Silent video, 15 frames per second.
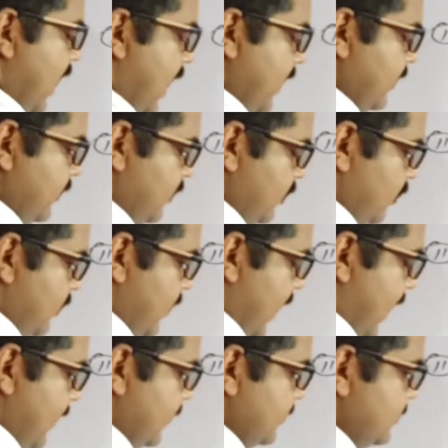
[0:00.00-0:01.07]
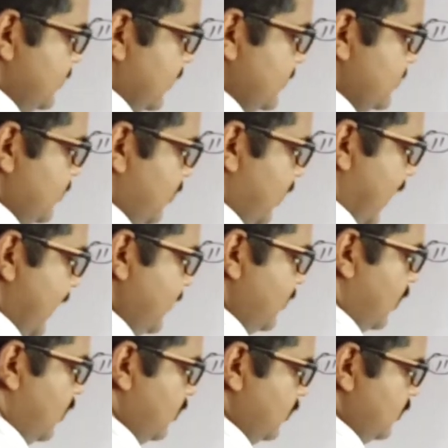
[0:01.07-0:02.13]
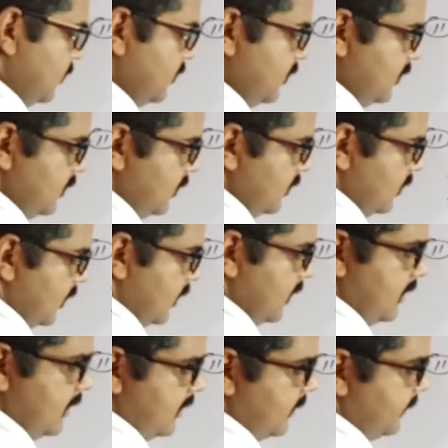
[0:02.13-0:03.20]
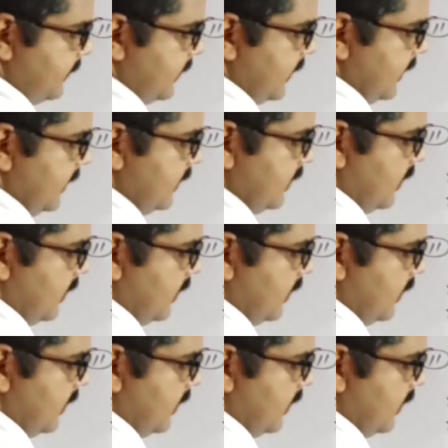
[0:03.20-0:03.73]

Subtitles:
And you can just write down in